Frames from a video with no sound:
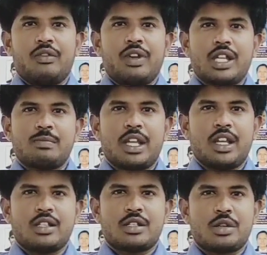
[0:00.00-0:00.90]
VSB
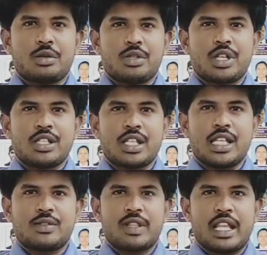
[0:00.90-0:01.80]
Institutions
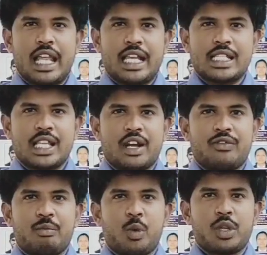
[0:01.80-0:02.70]
is with a legacy of
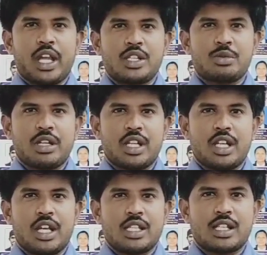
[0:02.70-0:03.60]
more than 20
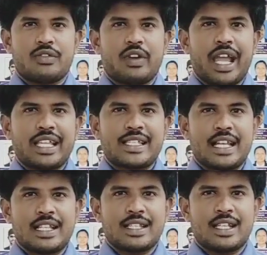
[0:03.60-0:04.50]
years of
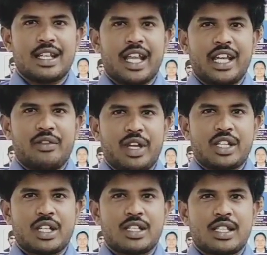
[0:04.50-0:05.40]
excellence in
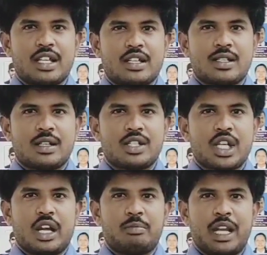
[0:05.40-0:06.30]
innovations, research
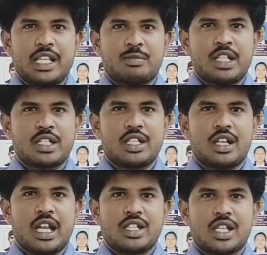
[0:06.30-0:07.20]
and placement in
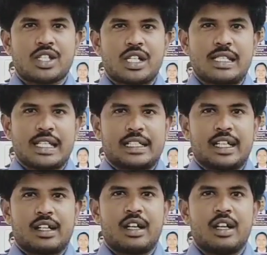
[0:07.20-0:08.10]
educational
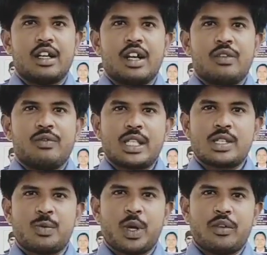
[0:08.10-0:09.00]
sector, which is
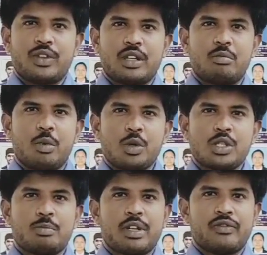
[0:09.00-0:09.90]
one of the
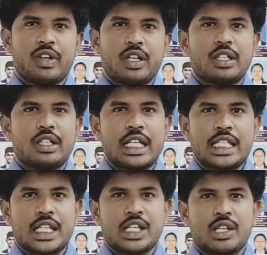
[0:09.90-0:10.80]
most preferred
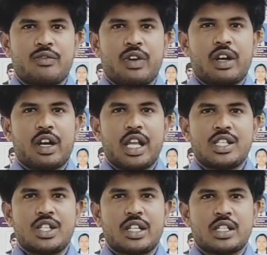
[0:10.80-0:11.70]
destination for
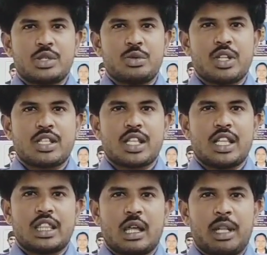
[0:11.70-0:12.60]
engineering students
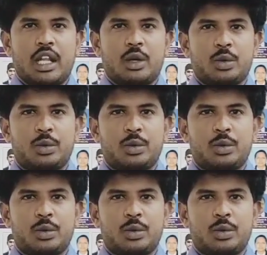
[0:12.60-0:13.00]
in Tamil Nadu.